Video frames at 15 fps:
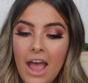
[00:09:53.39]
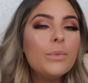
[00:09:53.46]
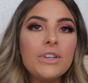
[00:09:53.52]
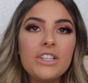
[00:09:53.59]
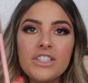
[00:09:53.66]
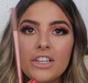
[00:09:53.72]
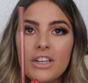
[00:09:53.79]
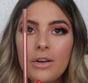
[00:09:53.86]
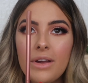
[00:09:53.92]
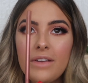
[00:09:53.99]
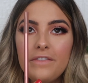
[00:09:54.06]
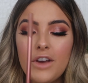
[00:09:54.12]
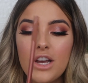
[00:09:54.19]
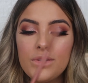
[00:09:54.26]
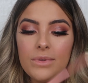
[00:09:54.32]
We're just gonna go
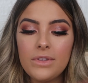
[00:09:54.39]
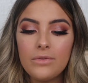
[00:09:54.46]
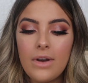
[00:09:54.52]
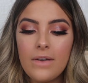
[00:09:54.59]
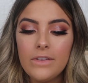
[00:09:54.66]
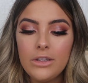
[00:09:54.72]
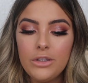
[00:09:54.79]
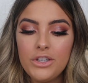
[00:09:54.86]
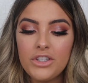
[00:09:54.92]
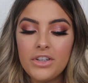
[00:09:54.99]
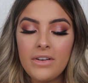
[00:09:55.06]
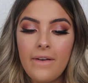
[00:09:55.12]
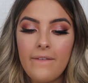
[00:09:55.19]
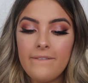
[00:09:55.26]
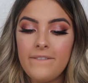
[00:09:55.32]
in first with the
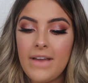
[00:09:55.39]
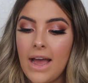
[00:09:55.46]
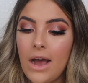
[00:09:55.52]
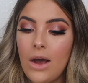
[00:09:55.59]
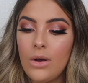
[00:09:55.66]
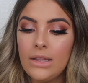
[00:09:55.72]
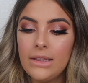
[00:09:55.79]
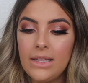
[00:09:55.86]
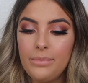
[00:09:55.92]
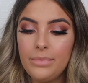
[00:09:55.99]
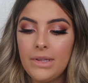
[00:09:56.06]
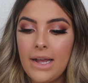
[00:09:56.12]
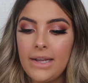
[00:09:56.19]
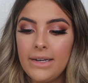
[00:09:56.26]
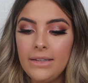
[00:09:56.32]
Revolution Vow
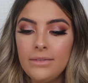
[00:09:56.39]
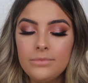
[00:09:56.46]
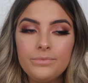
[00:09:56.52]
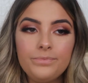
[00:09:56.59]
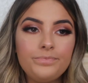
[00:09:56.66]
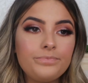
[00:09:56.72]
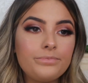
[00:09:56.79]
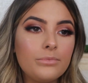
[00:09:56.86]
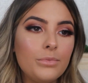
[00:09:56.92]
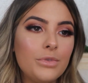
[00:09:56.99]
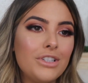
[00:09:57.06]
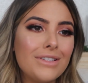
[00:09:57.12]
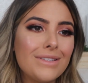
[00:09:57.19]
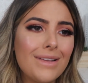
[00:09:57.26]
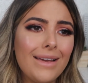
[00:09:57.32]
lip liner.
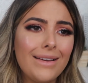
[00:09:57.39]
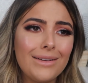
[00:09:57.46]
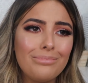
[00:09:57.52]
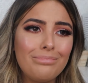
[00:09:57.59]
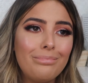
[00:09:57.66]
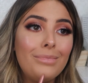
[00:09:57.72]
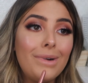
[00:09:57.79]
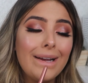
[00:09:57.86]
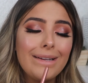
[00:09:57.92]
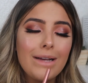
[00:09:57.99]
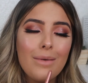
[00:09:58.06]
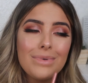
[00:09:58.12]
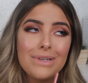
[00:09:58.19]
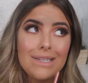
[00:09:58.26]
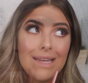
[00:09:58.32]
which is like my
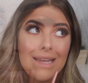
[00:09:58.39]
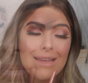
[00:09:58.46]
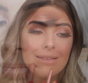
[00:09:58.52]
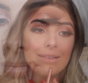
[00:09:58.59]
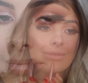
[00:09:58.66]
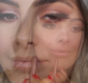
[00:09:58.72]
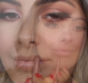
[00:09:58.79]
cup of tea.